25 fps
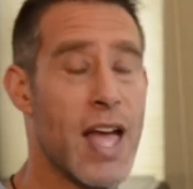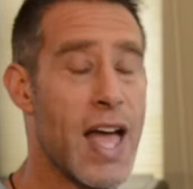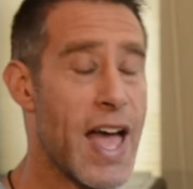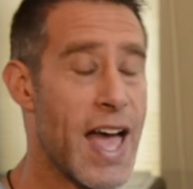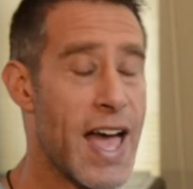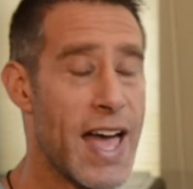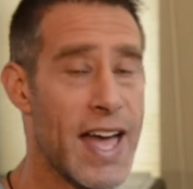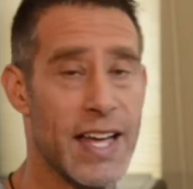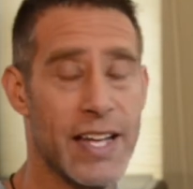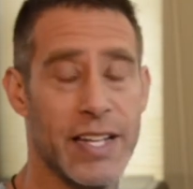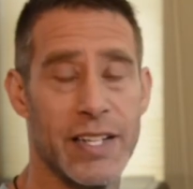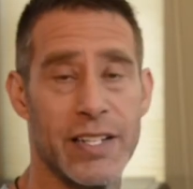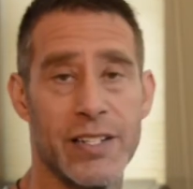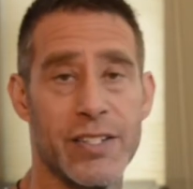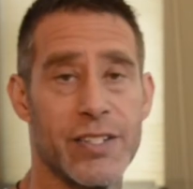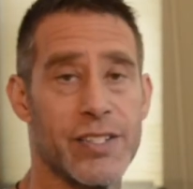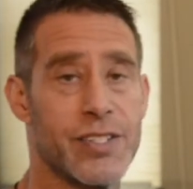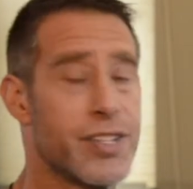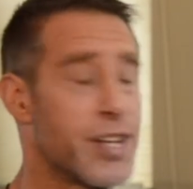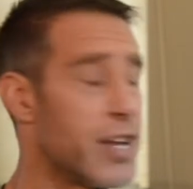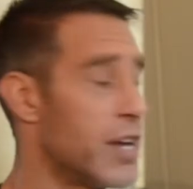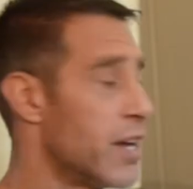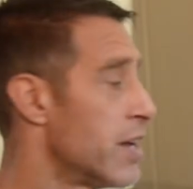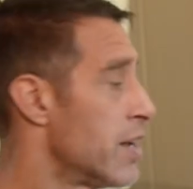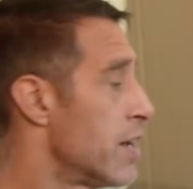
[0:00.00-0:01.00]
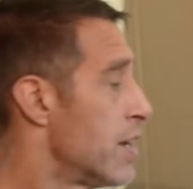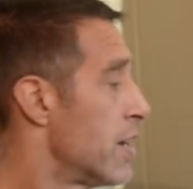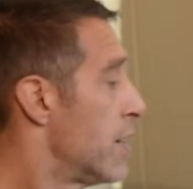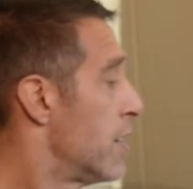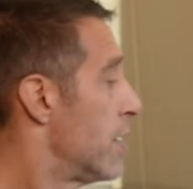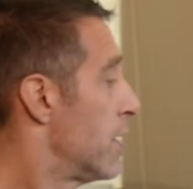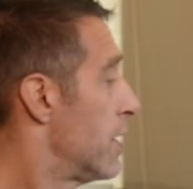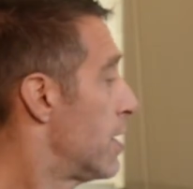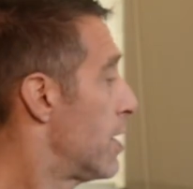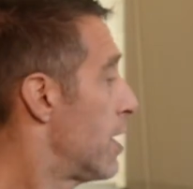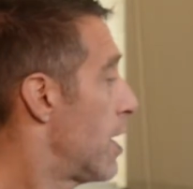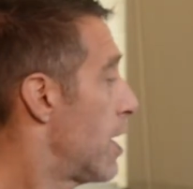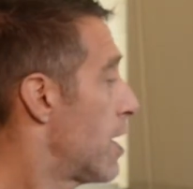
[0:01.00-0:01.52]
and
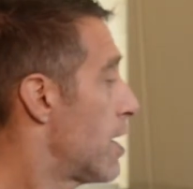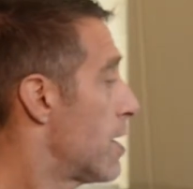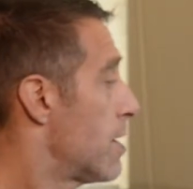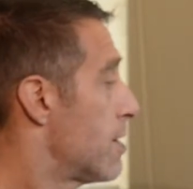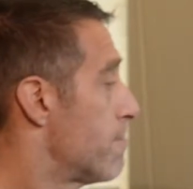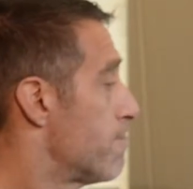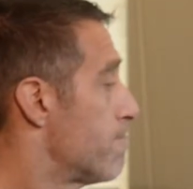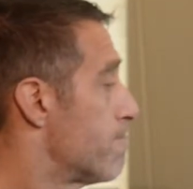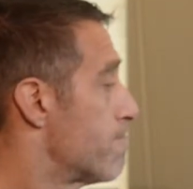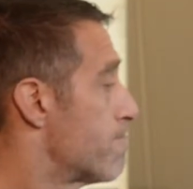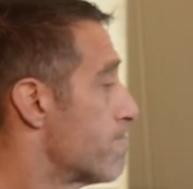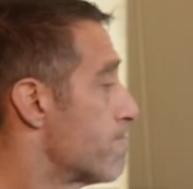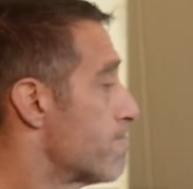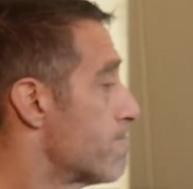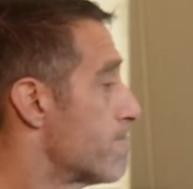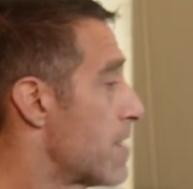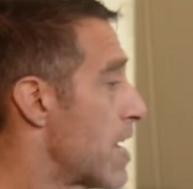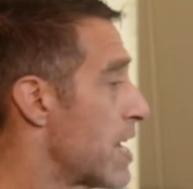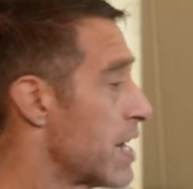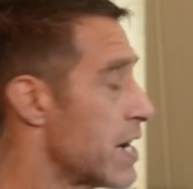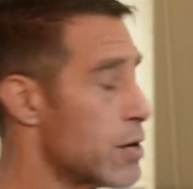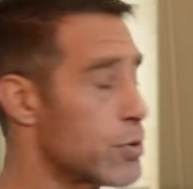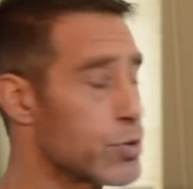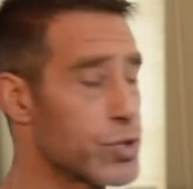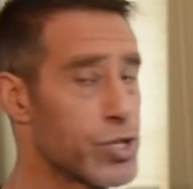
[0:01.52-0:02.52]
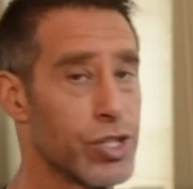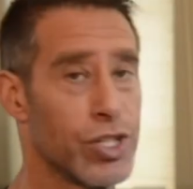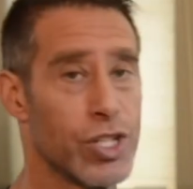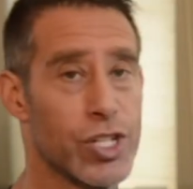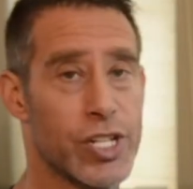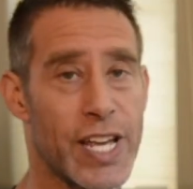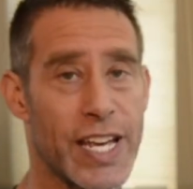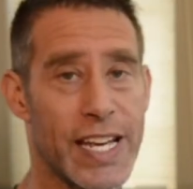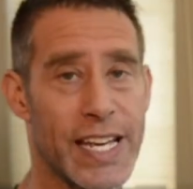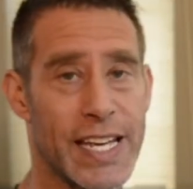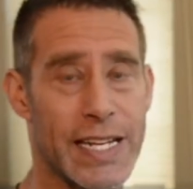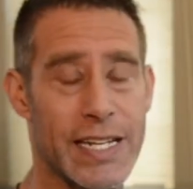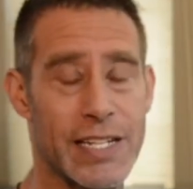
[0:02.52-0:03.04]
I was
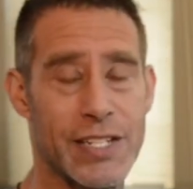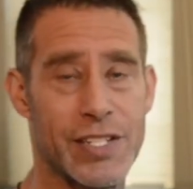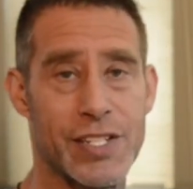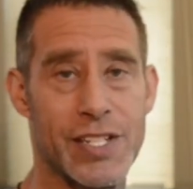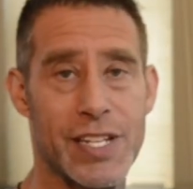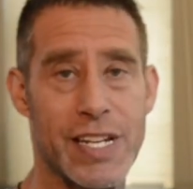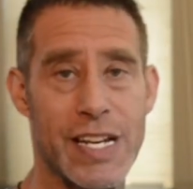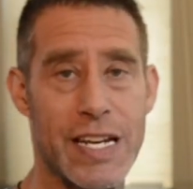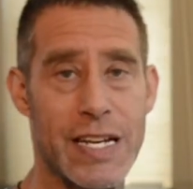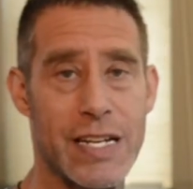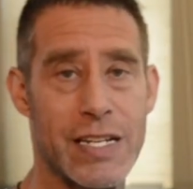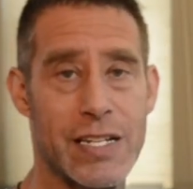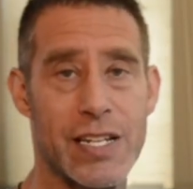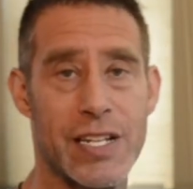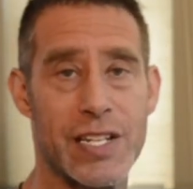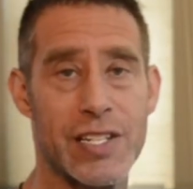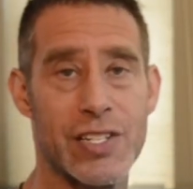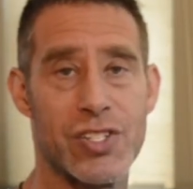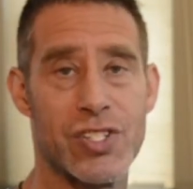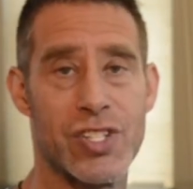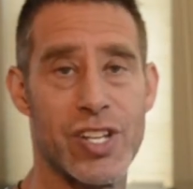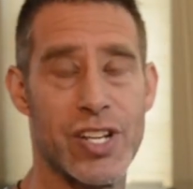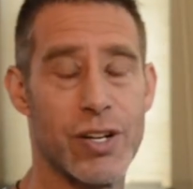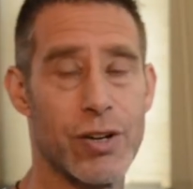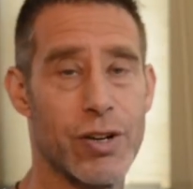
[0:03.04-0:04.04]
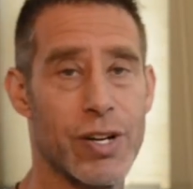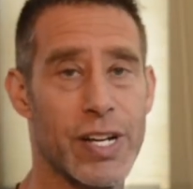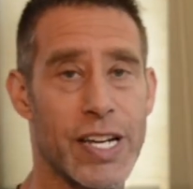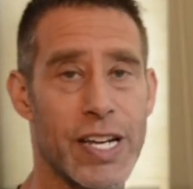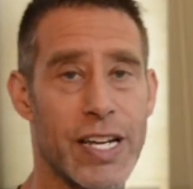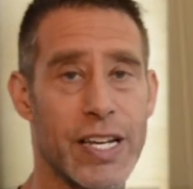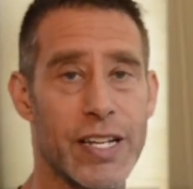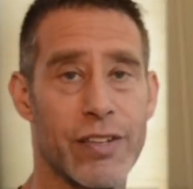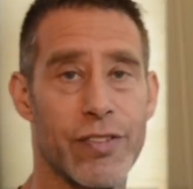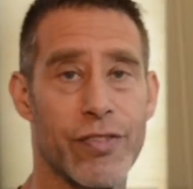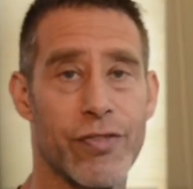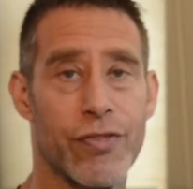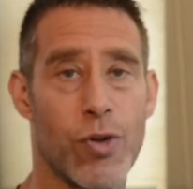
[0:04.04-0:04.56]
looking at a scene, considering
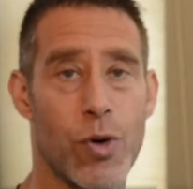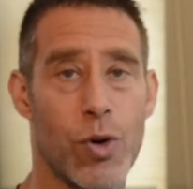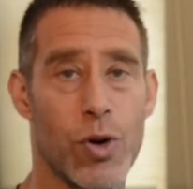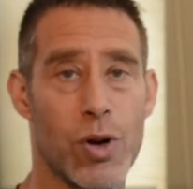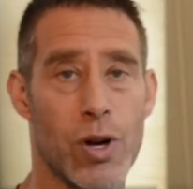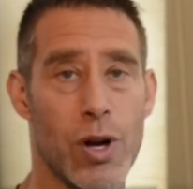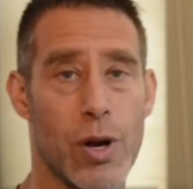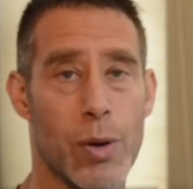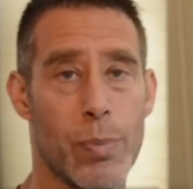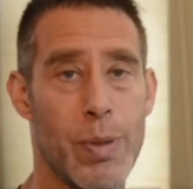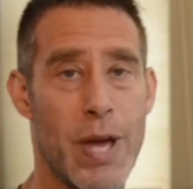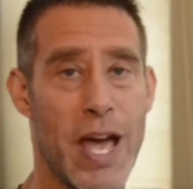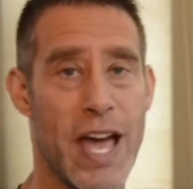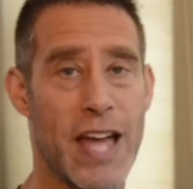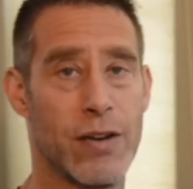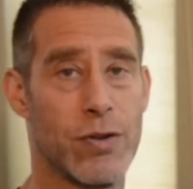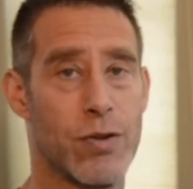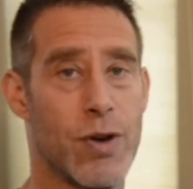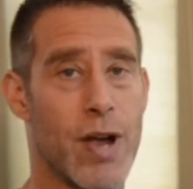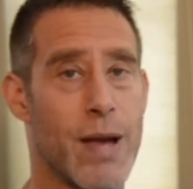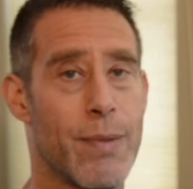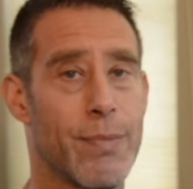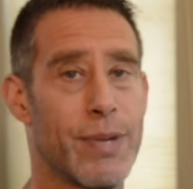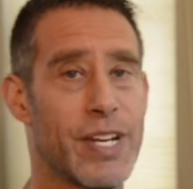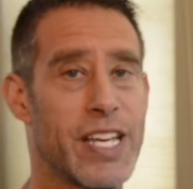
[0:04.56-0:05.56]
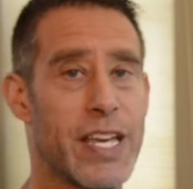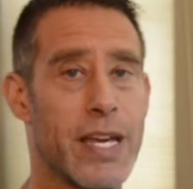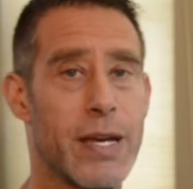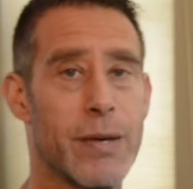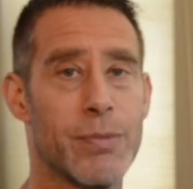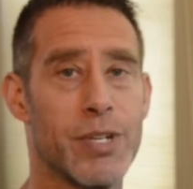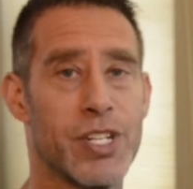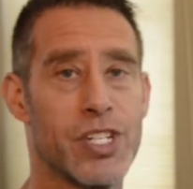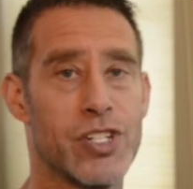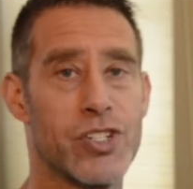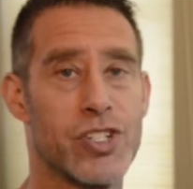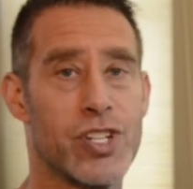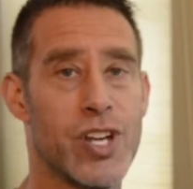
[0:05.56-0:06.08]
it for a panoramic
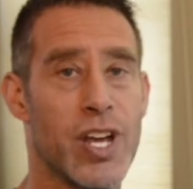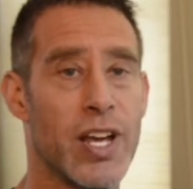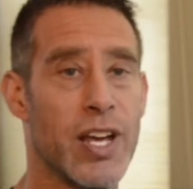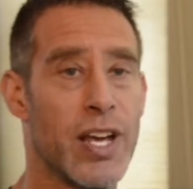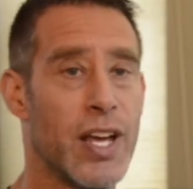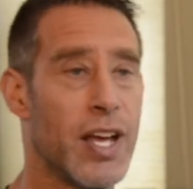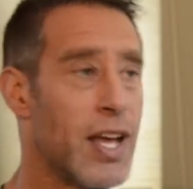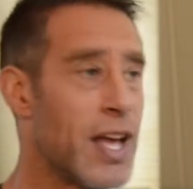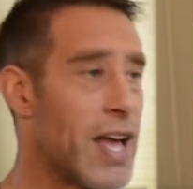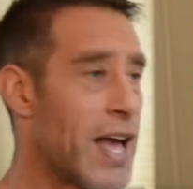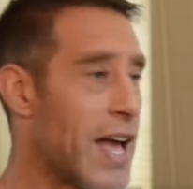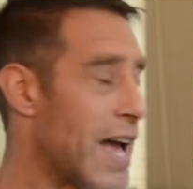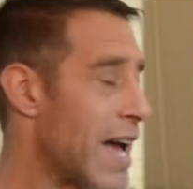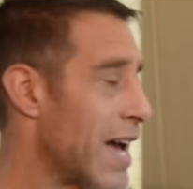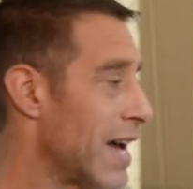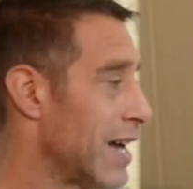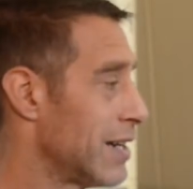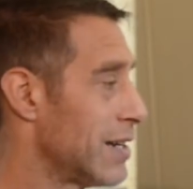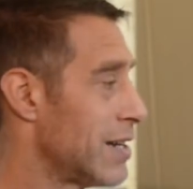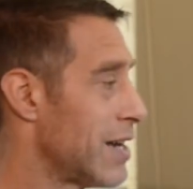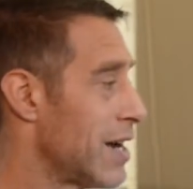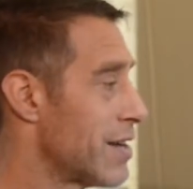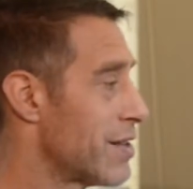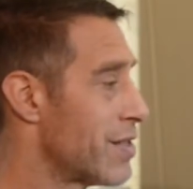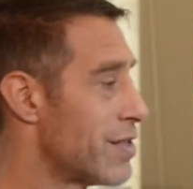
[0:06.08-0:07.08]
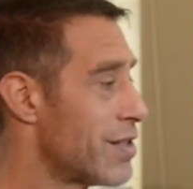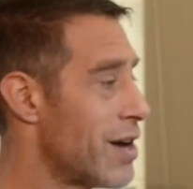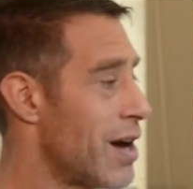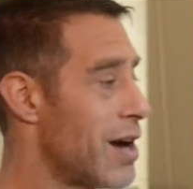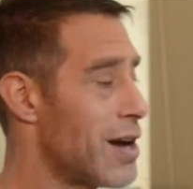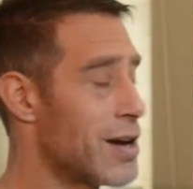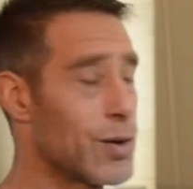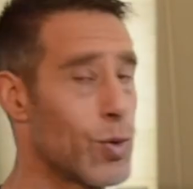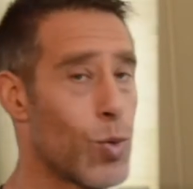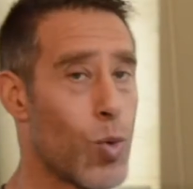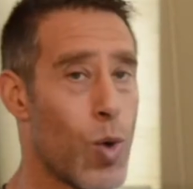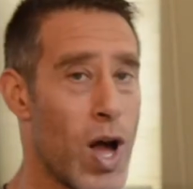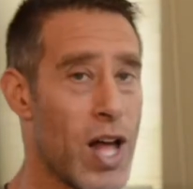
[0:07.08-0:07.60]
image. And I
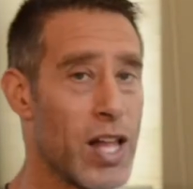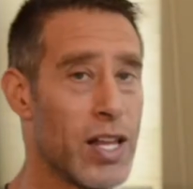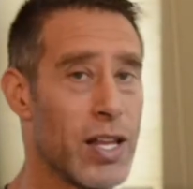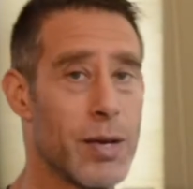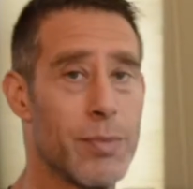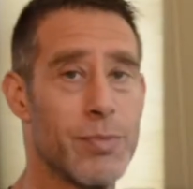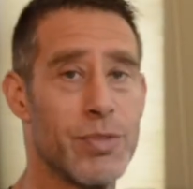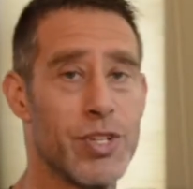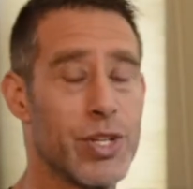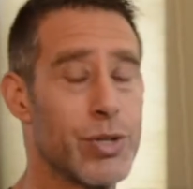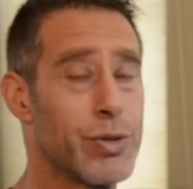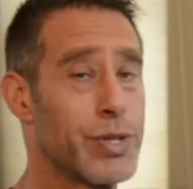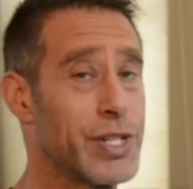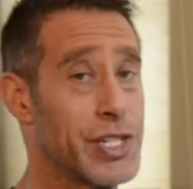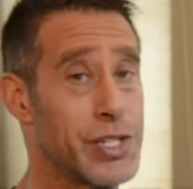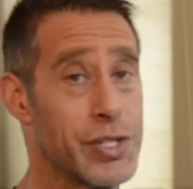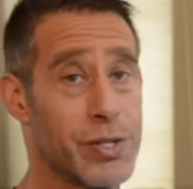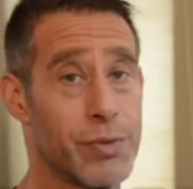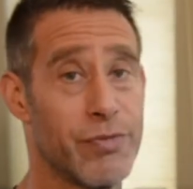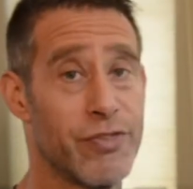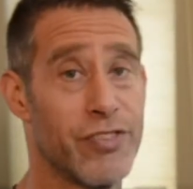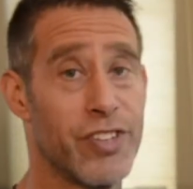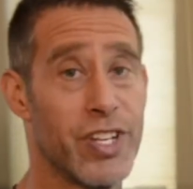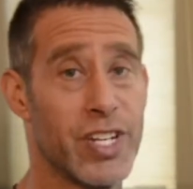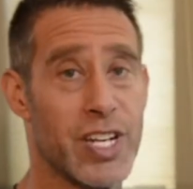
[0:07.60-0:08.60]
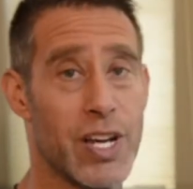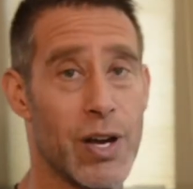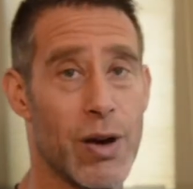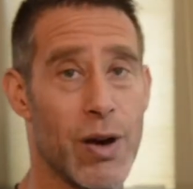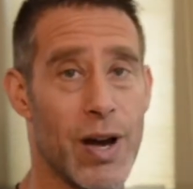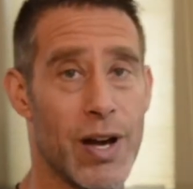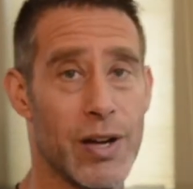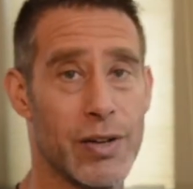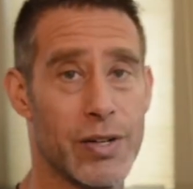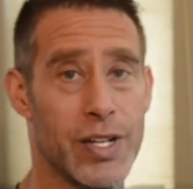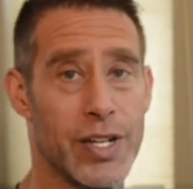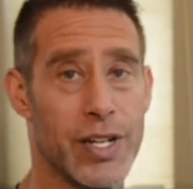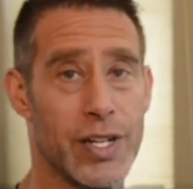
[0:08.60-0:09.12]
thought, while I'm doing some video
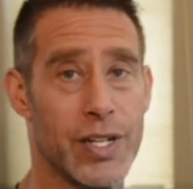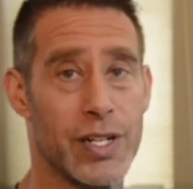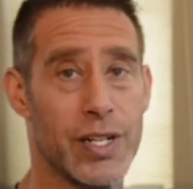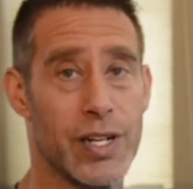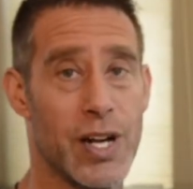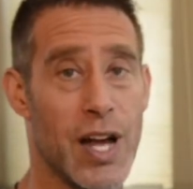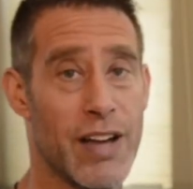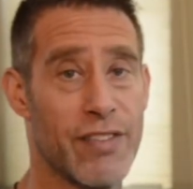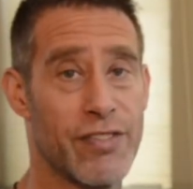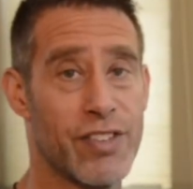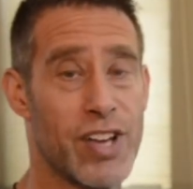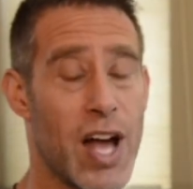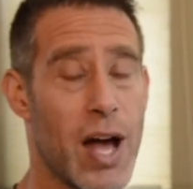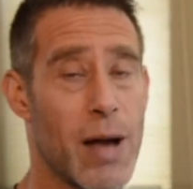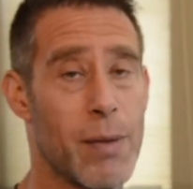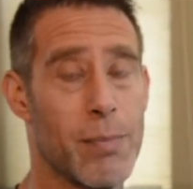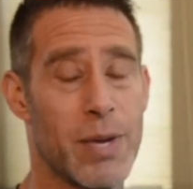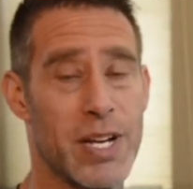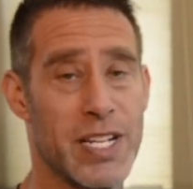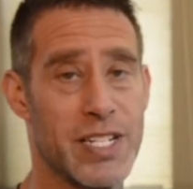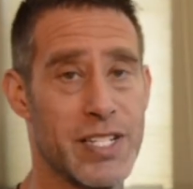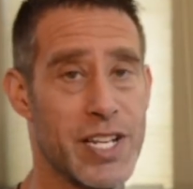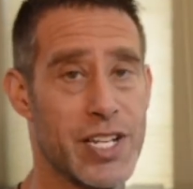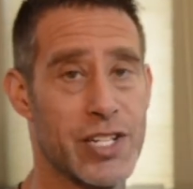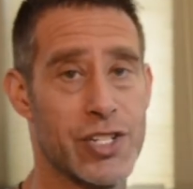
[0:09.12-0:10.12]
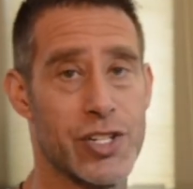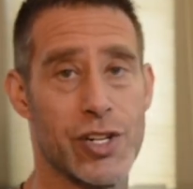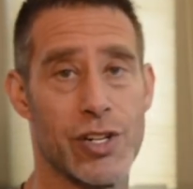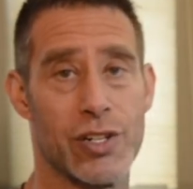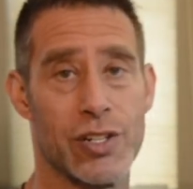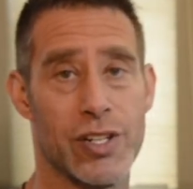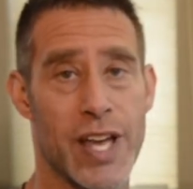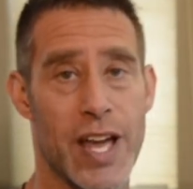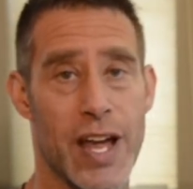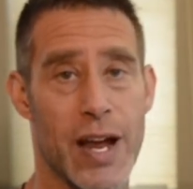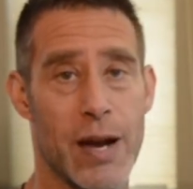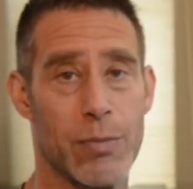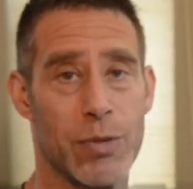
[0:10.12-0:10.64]
out here, I've got my digital
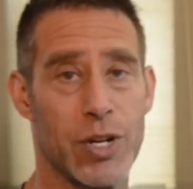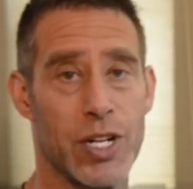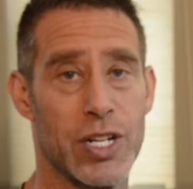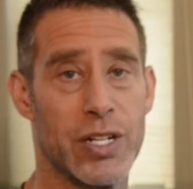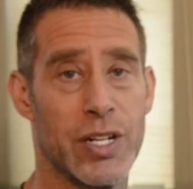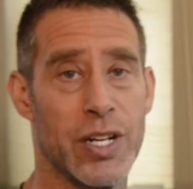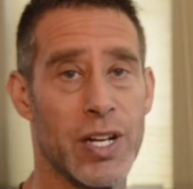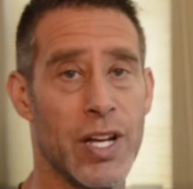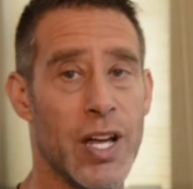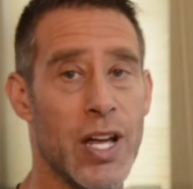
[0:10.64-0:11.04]
camera.